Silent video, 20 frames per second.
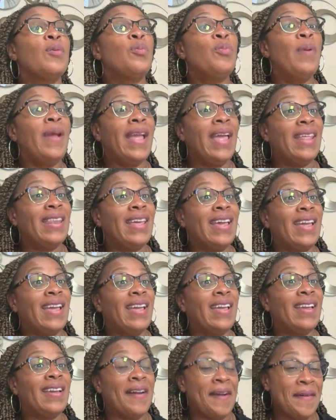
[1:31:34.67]

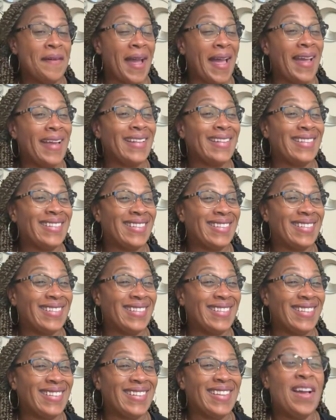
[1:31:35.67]
Really? Okay.
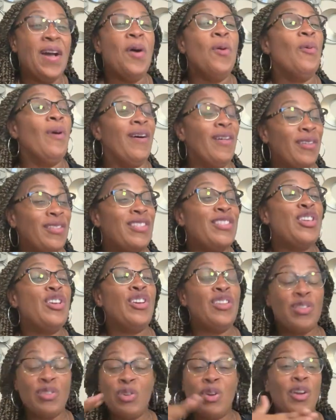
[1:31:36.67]
Well,
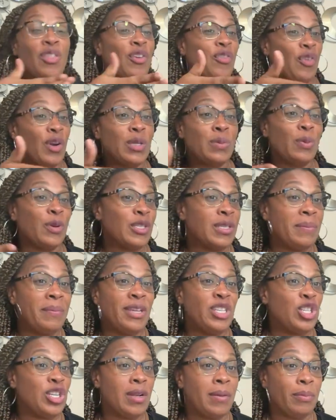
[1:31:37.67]
you're the first person
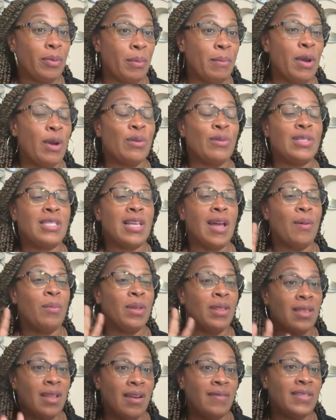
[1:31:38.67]
mentioned and promote, so I
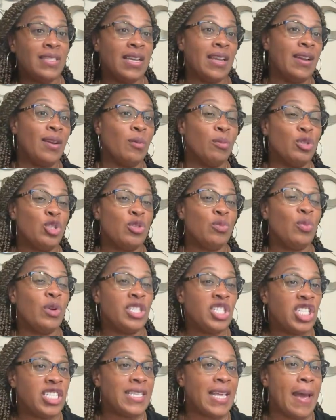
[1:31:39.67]
would love to hear what
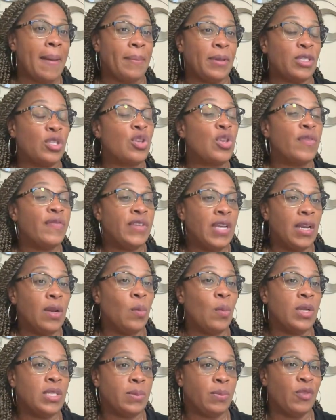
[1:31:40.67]
just happened. So you've done it
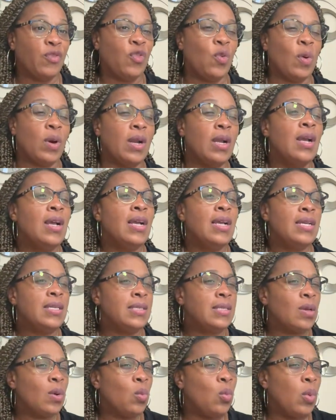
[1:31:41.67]
once before.
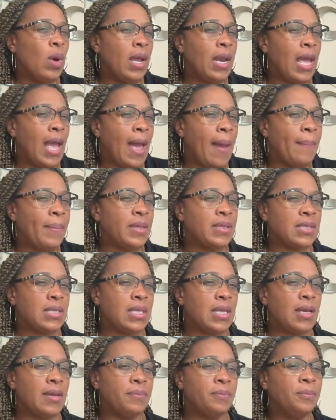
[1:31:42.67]
So what happens
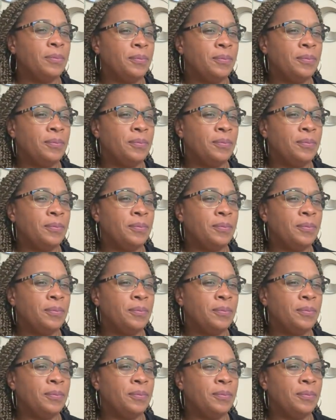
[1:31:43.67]
then?